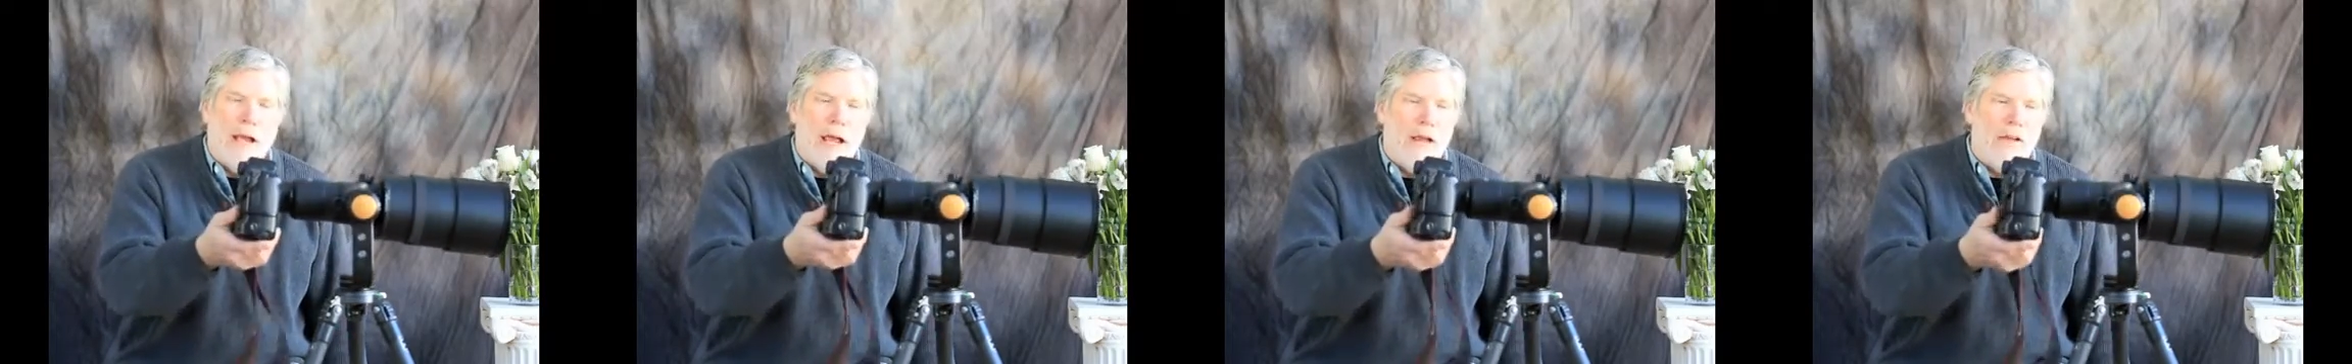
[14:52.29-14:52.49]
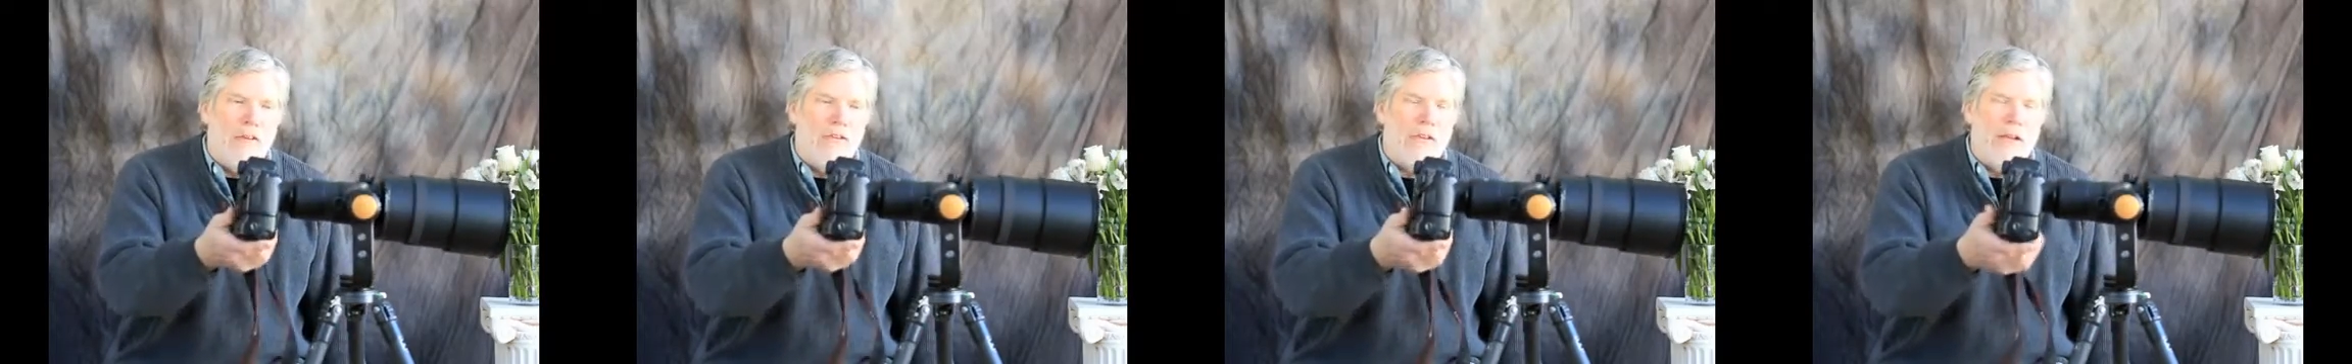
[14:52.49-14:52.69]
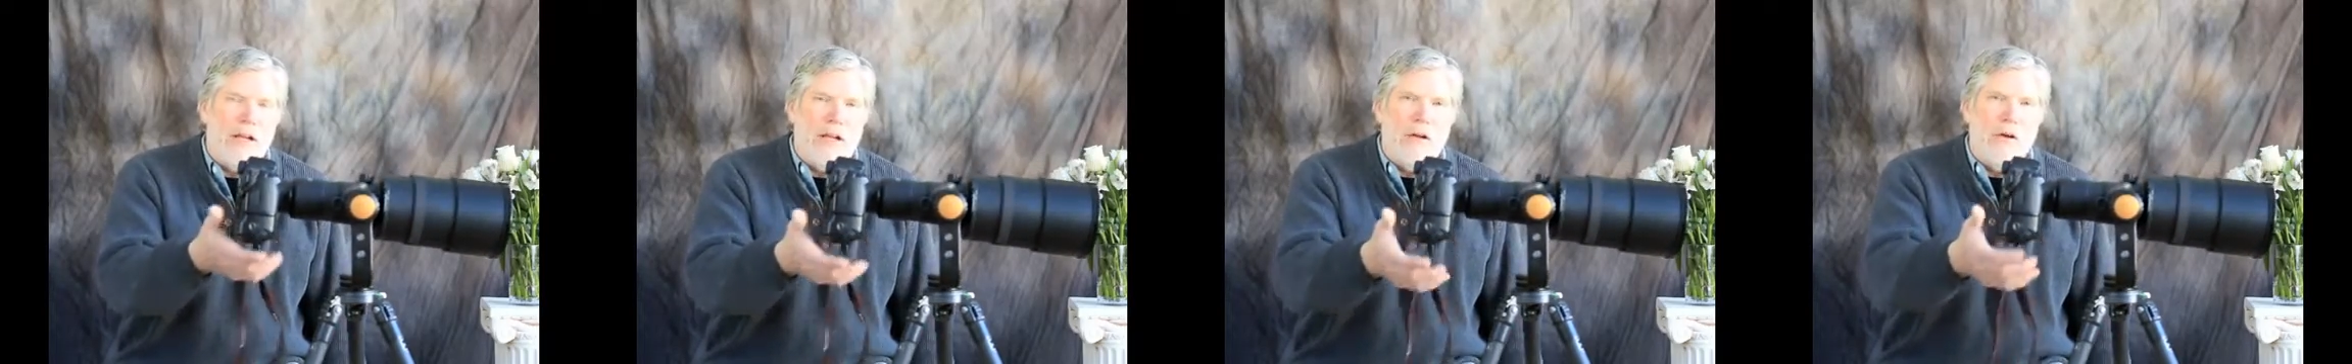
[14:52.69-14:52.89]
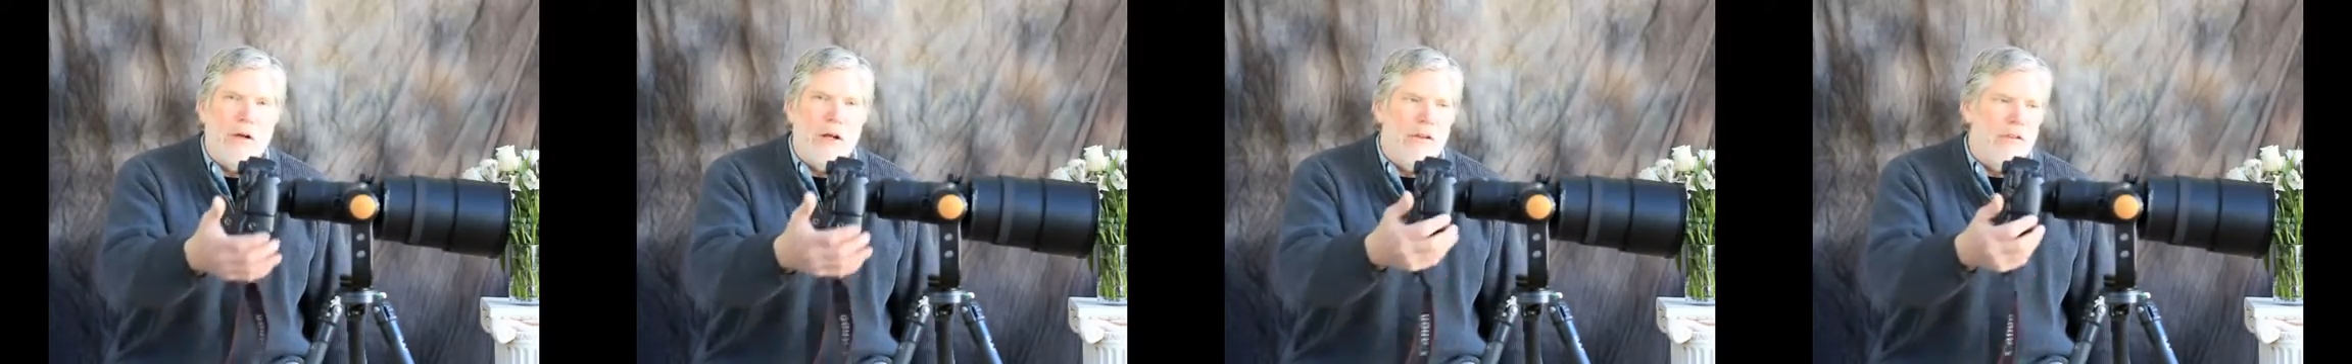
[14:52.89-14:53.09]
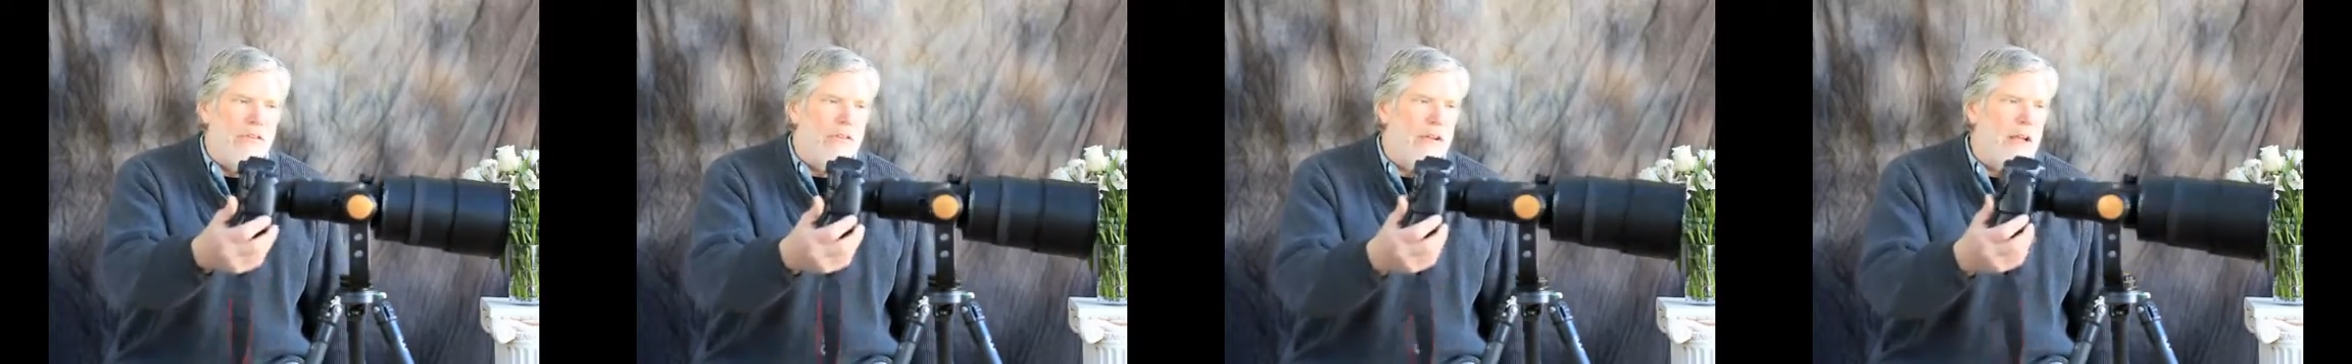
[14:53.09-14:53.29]
nicely, you
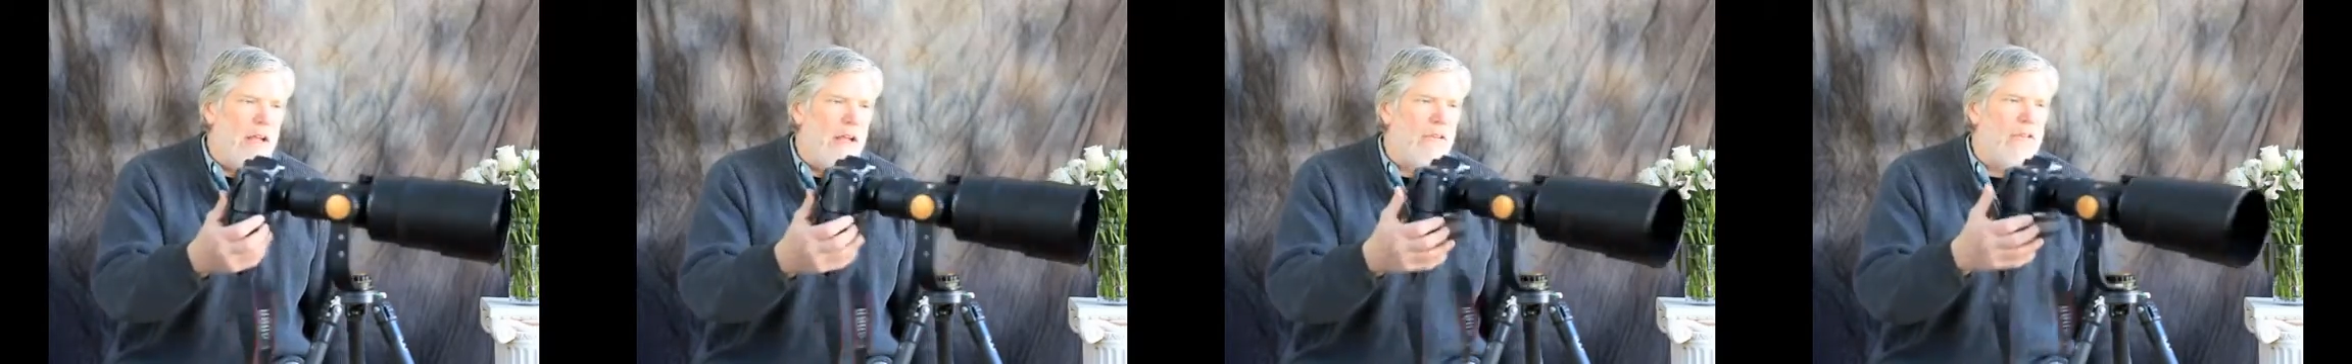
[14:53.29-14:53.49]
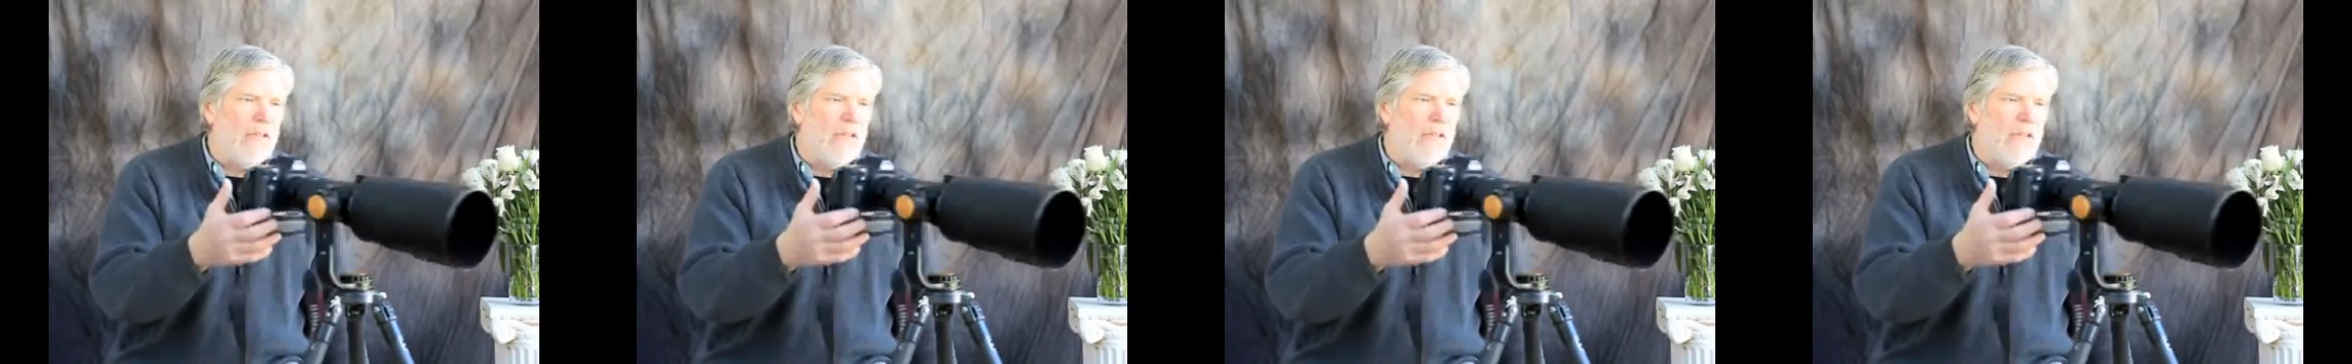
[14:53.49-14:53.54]
can see,